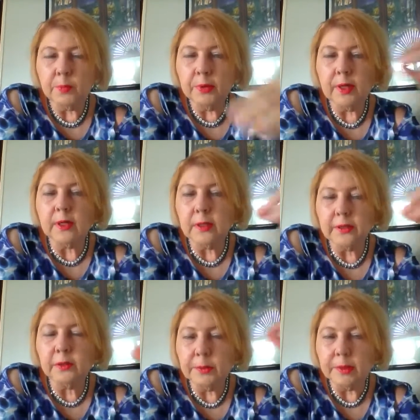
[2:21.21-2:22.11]
Put in a
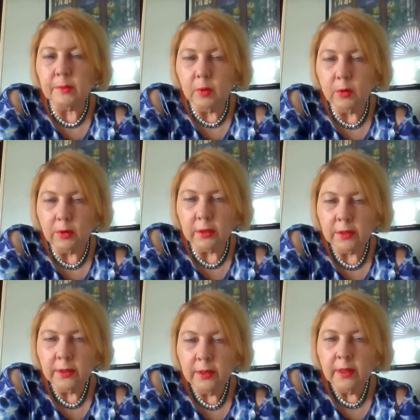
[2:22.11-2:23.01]
little bit more